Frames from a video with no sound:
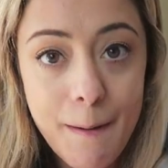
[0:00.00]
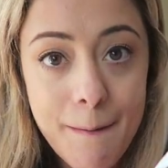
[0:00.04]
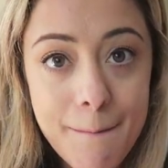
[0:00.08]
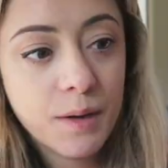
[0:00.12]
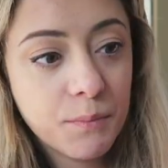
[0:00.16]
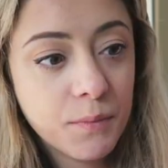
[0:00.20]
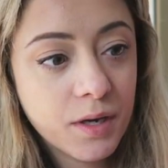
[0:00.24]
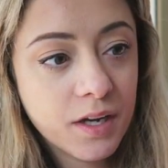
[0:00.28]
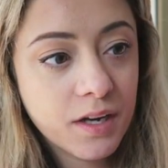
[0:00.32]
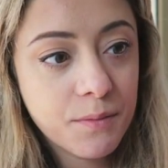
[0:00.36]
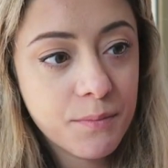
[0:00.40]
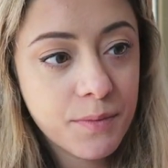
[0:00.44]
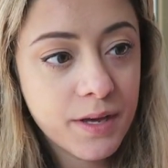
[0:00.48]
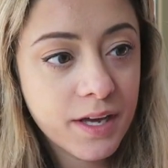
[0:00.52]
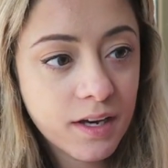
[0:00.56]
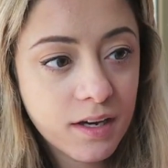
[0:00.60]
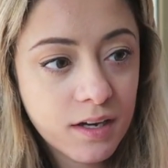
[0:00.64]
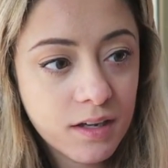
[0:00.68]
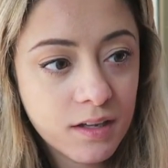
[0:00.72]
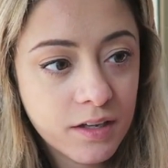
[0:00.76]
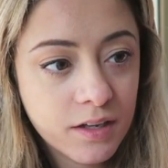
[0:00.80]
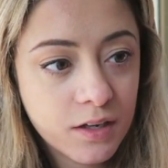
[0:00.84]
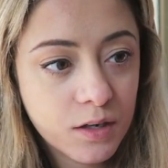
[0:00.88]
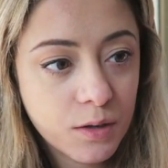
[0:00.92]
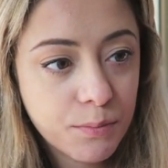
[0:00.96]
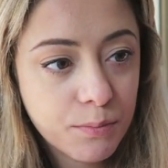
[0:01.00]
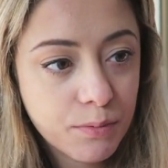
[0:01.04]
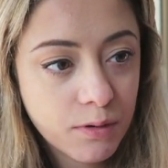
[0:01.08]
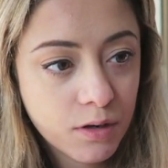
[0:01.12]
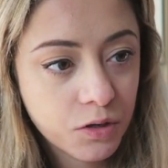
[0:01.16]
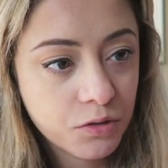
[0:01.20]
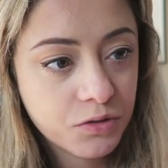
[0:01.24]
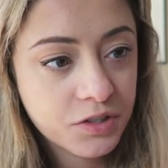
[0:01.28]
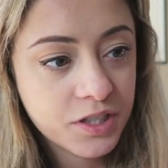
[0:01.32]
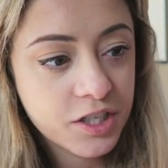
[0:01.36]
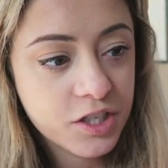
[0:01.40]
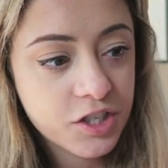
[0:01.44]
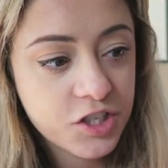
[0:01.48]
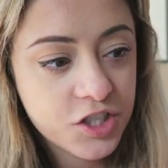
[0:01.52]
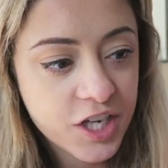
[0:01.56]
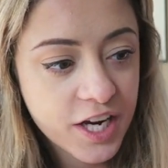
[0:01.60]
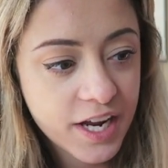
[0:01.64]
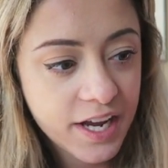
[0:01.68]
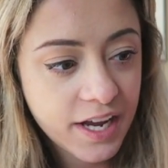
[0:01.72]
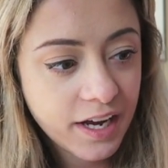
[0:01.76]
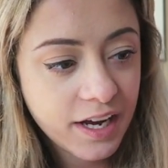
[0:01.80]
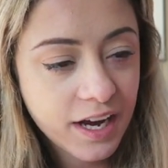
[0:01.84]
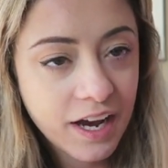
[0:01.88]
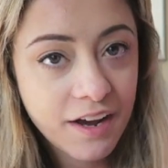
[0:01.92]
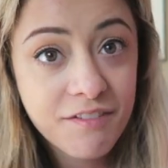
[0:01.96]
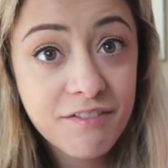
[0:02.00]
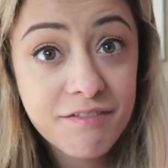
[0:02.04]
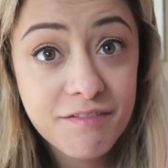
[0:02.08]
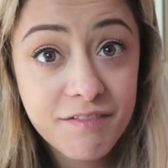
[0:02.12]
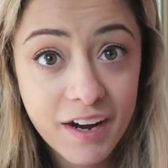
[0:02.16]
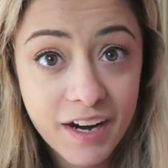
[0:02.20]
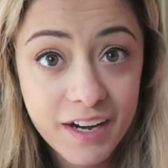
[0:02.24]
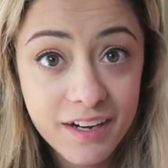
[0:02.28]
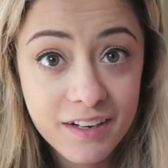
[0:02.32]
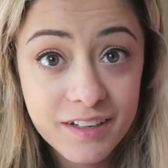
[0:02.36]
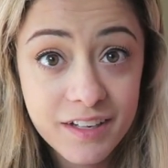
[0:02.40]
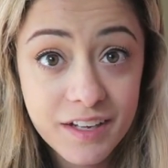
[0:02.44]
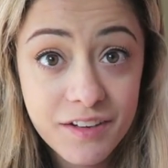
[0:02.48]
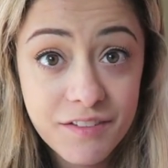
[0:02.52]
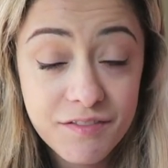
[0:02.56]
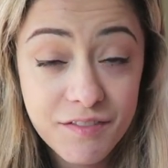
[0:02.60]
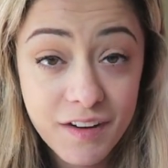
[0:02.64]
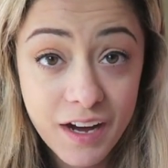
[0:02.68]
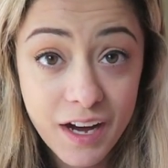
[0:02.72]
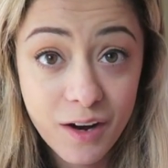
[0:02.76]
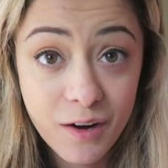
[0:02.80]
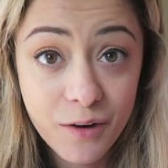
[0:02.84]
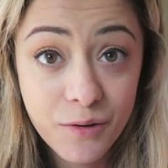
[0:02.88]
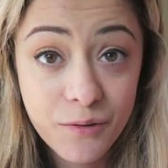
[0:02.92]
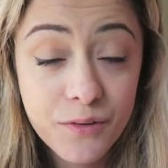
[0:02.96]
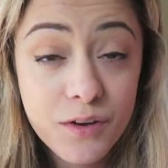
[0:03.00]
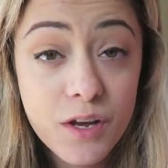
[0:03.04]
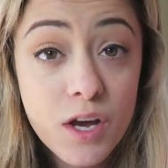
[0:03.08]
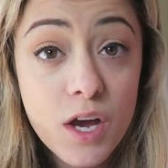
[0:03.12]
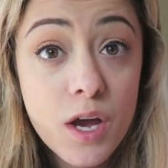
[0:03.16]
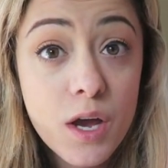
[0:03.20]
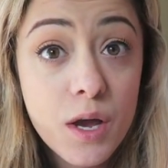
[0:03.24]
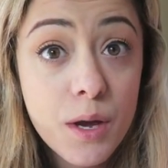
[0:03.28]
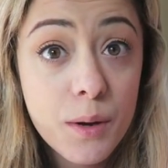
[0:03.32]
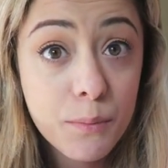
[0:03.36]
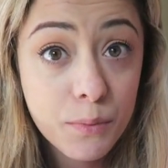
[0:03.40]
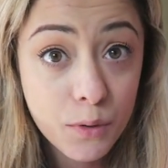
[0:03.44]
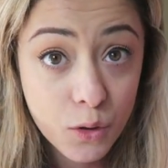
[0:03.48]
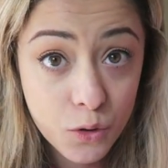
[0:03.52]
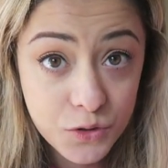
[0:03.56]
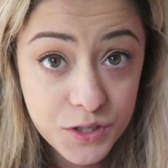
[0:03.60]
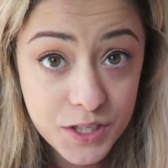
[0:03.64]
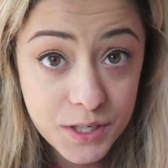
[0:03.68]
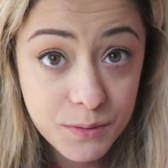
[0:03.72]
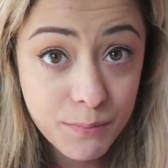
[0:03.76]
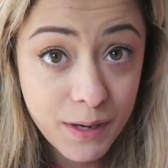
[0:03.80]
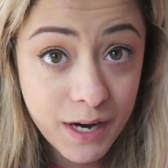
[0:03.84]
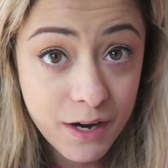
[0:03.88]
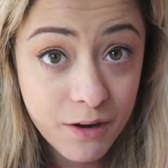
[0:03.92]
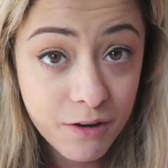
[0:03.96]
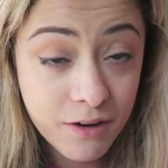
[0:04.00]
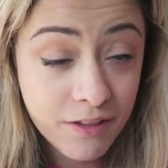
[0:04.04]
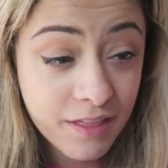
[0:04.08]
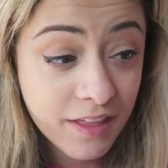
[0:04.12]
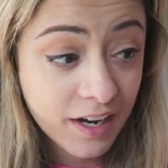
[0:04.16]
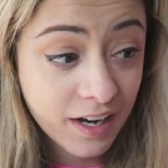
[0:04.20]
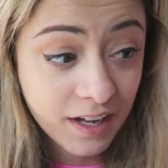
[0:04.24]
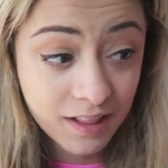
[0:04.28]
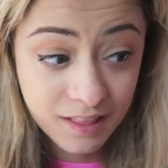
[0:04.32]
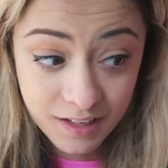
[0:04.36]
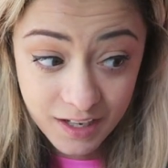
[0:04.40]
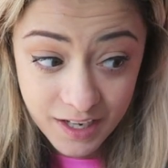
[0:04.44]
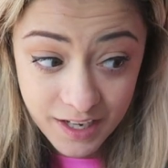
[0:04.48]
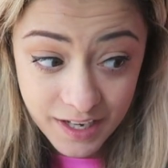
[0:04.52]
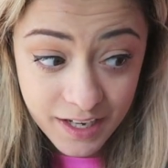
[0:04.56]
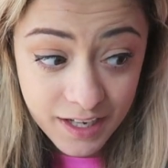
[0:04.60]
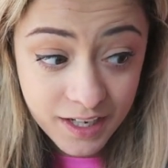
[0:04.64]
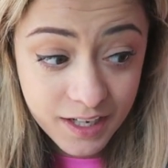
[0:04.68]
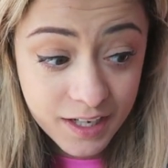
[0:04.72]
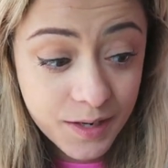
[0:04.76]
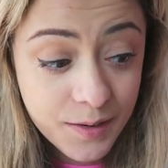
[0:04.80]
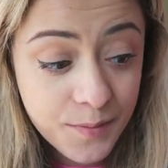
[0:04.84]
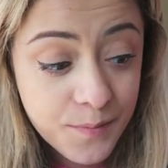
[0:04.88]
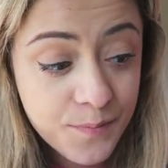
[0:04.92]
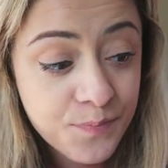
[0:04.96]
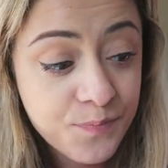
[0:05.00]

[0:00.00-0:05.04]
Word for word: I'm gonna make a little protein shake. I finally found protein powder that I like.